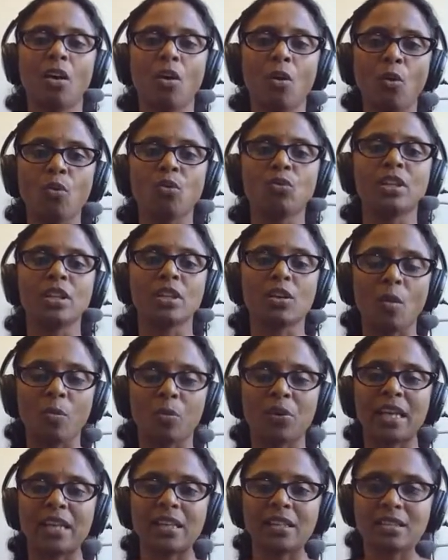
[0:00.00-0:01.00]
owned and
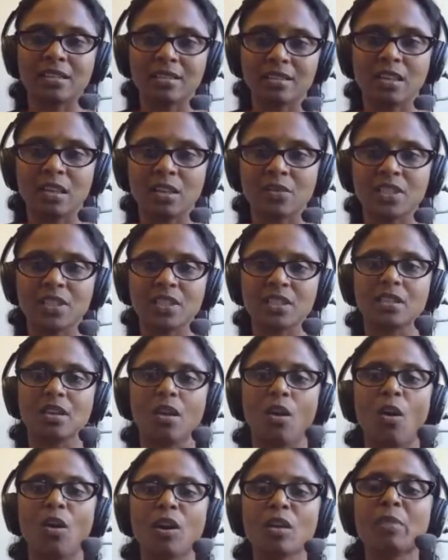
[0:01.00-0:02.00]
operated the service
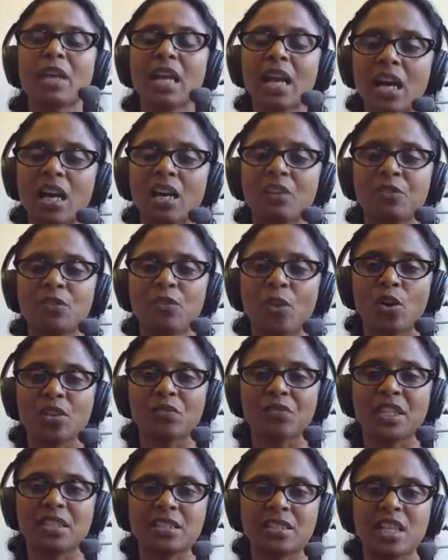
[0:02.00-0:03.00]
on behalf of all
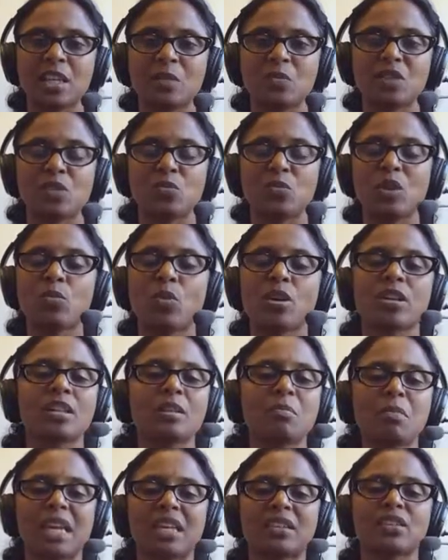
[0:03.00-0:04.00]
of these teams, and we wanted
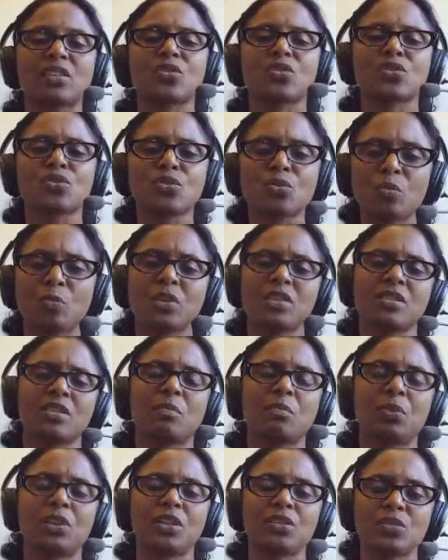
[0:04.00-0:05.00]
to make this super
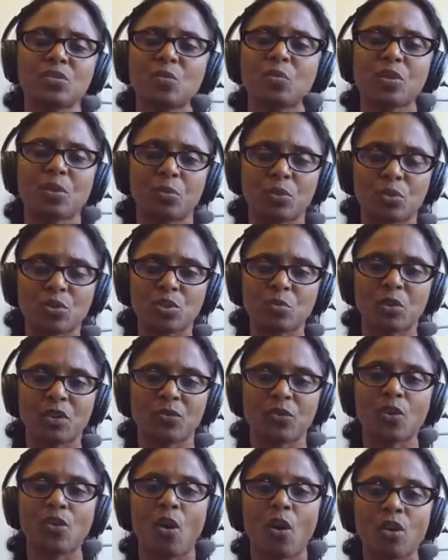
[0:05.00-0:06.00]
simple and super approachable
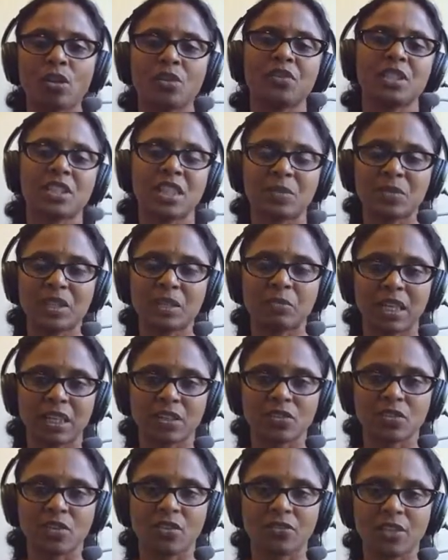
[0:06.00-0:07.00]
for all of the teams at
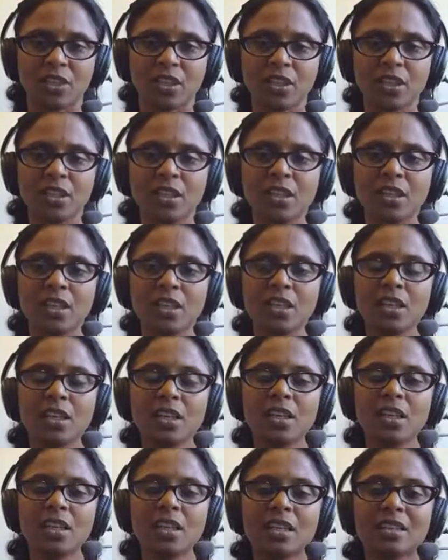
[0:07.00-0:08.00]
Microsoft.
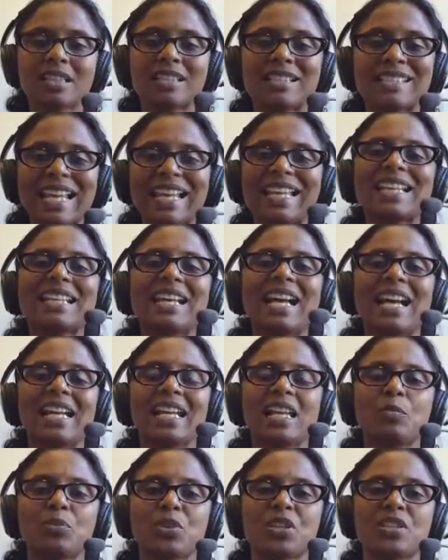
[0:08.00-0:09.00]
The second
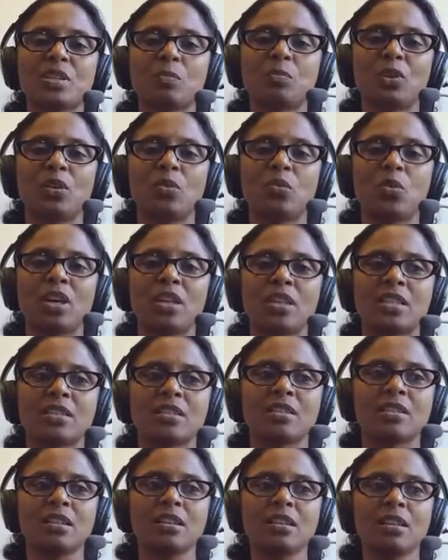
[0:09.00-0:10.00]
guiding principle
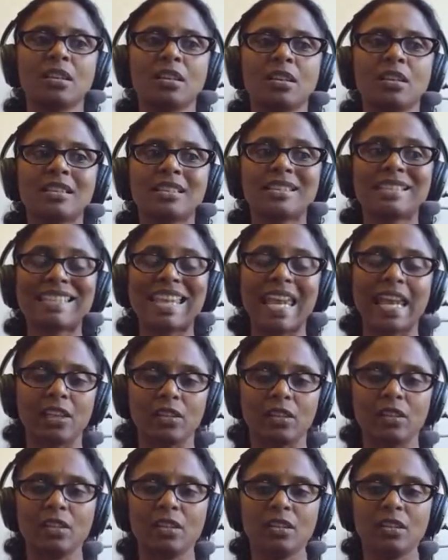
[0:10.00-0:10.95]
was scale.